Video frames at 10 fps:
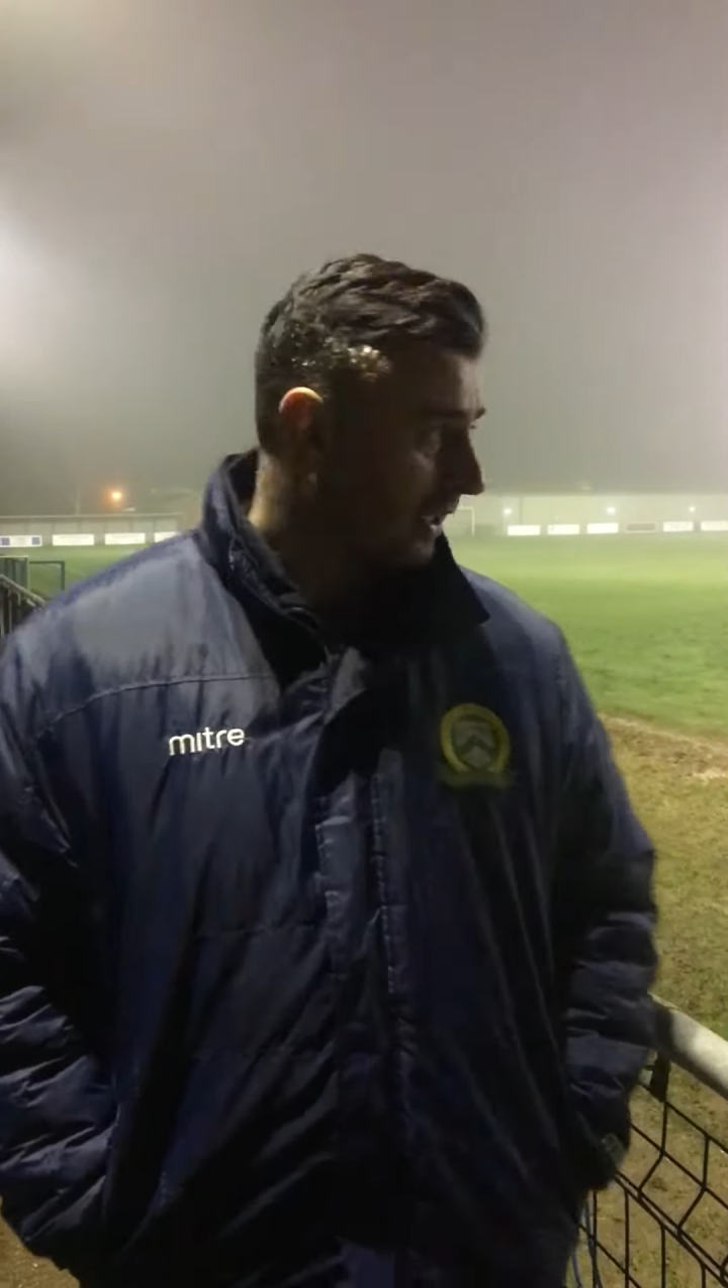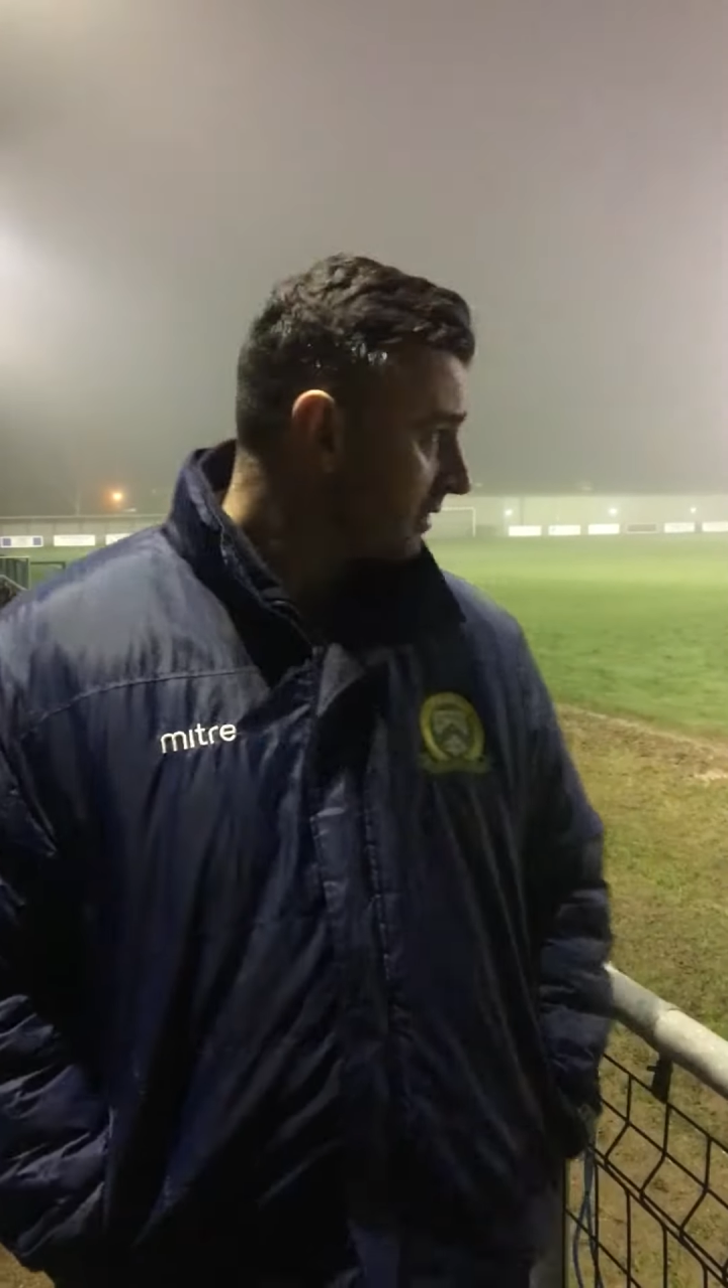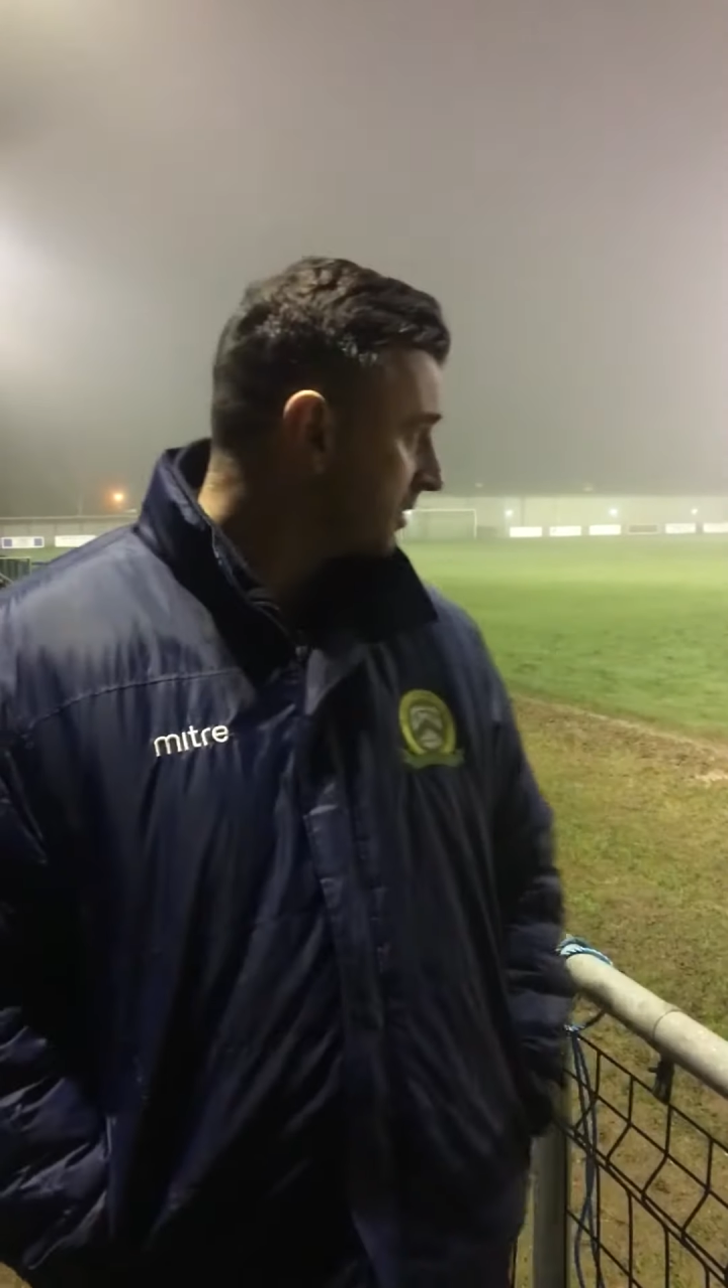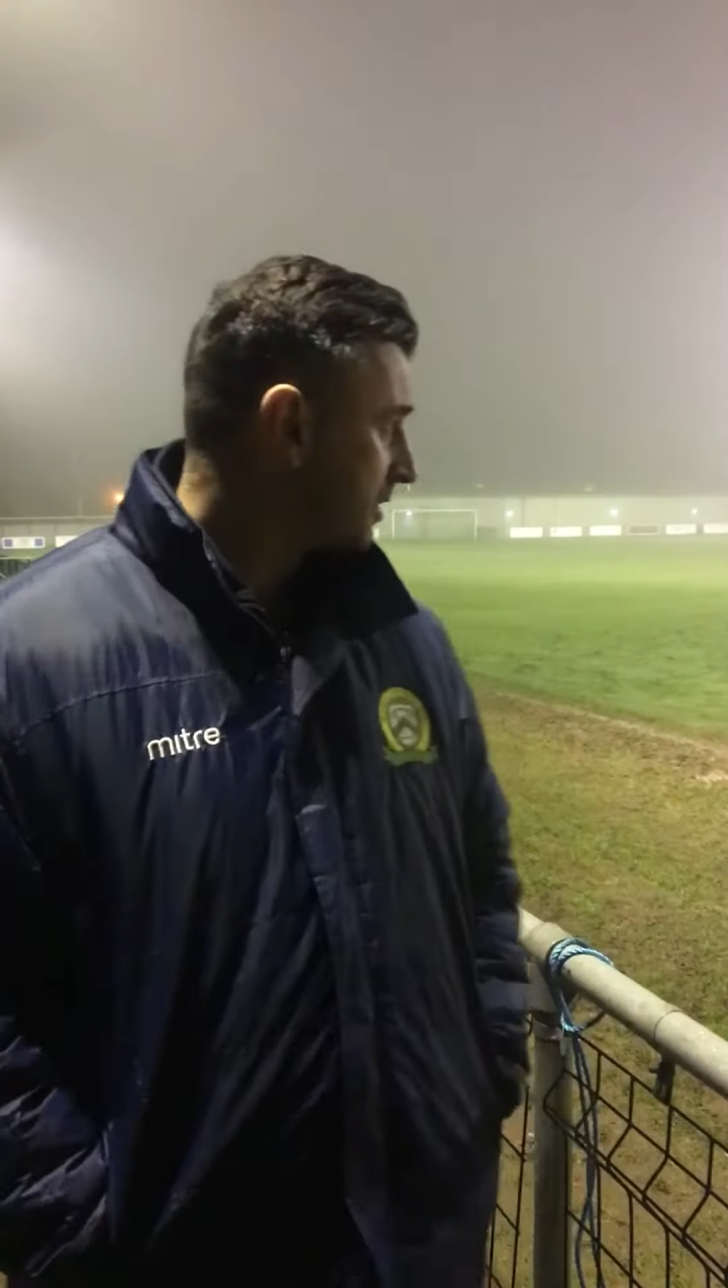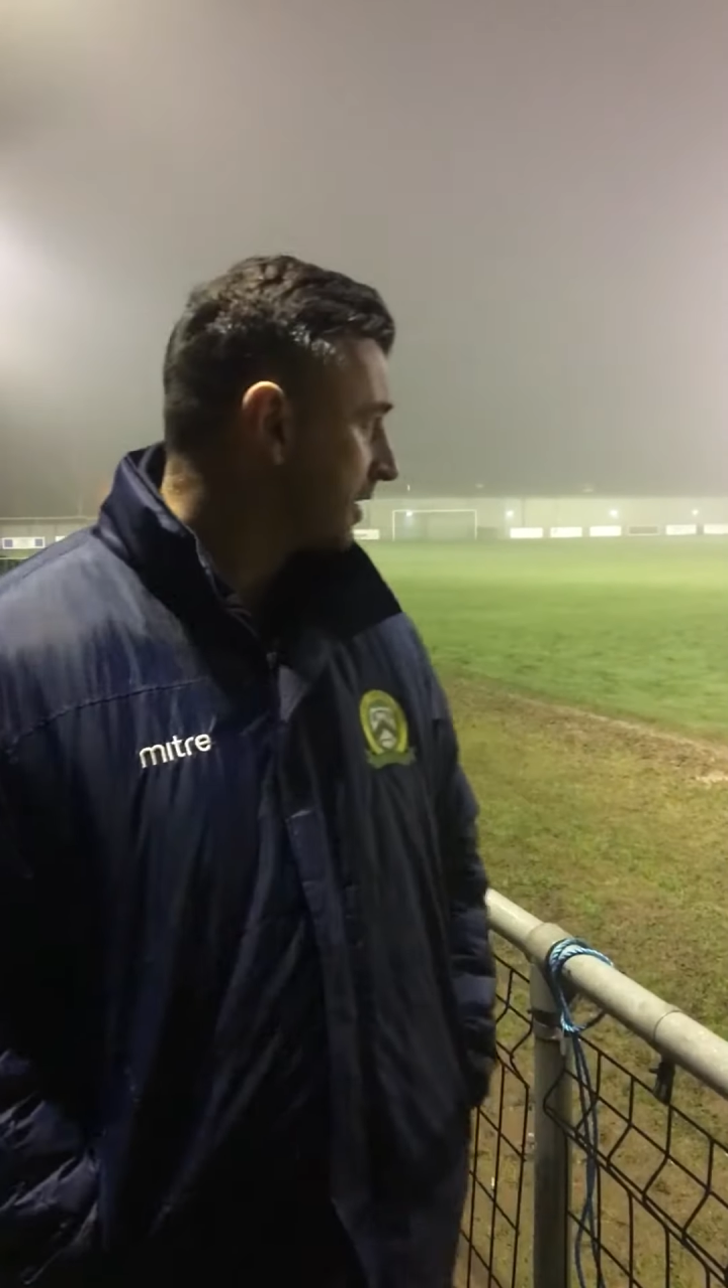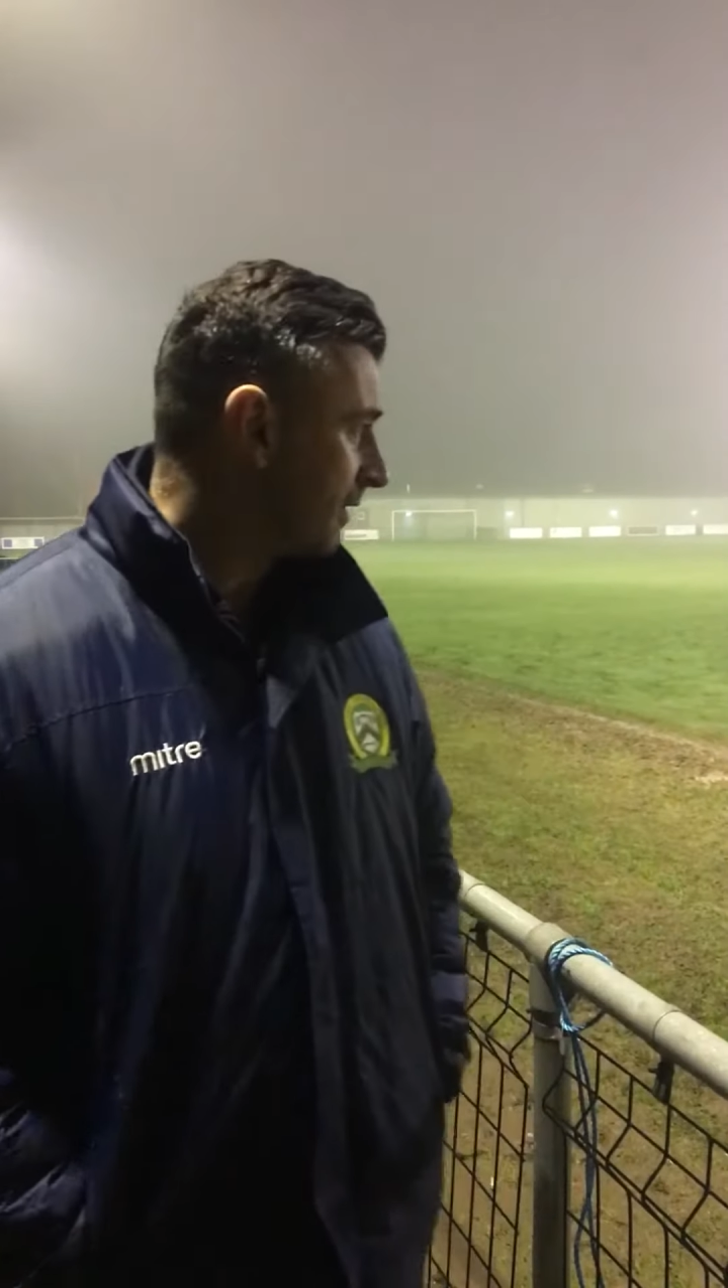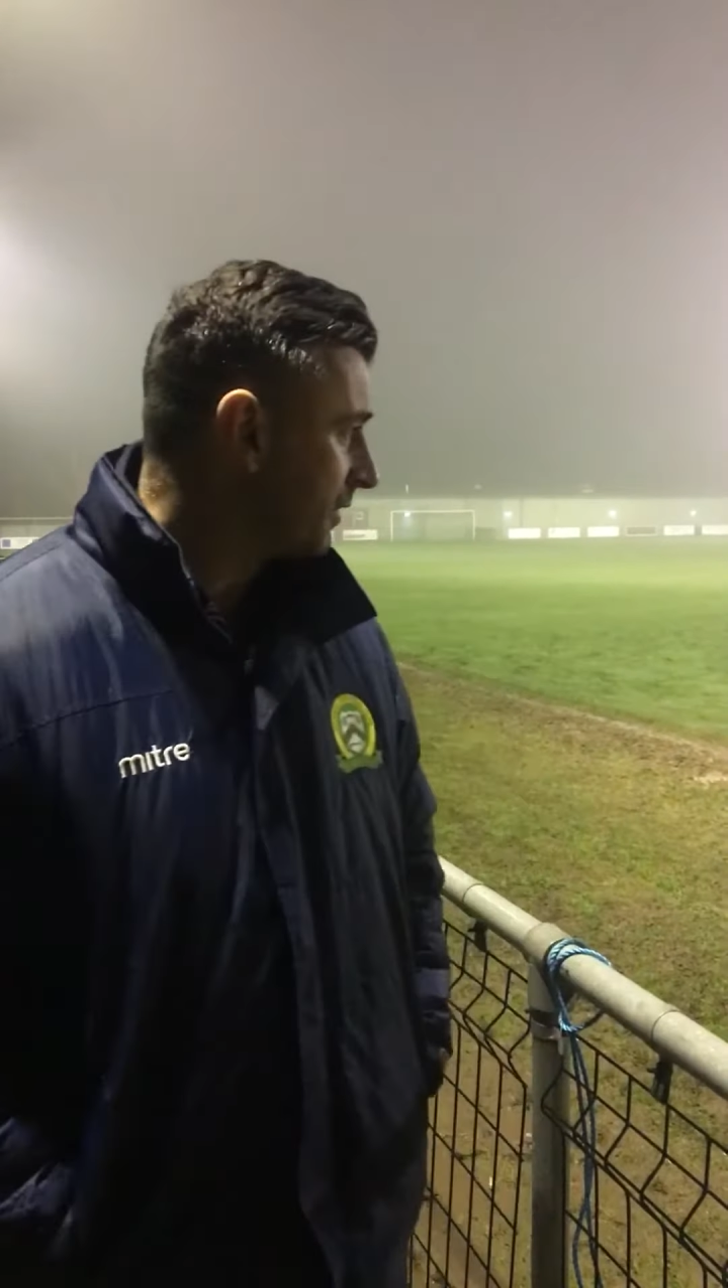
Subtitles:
just to the left,